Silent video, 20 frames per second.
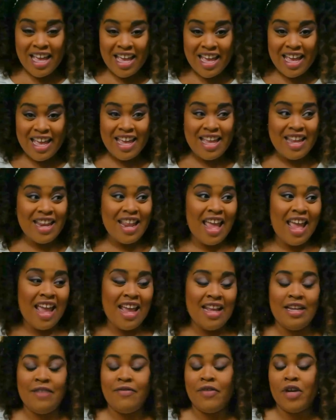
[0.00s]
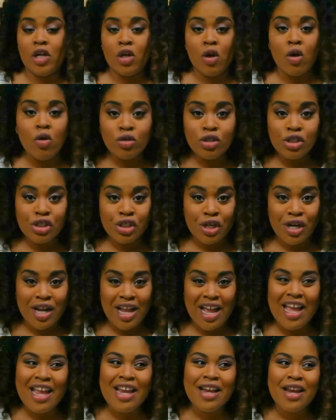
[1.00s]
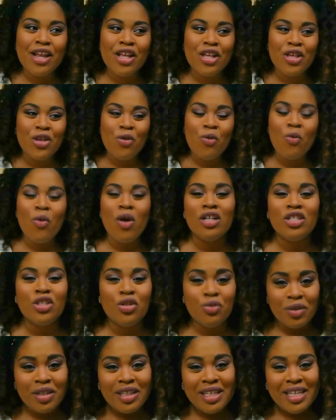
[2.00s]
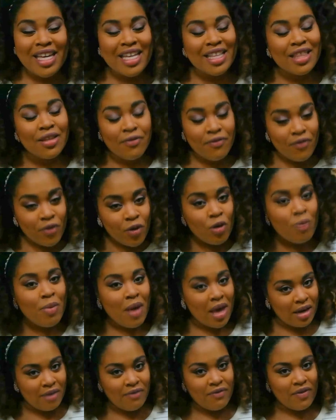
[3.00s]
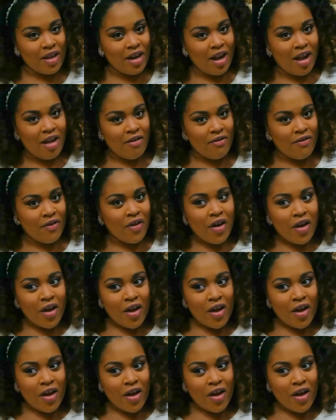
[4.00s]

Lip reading: in a different culture, and you want to really get the full benefit of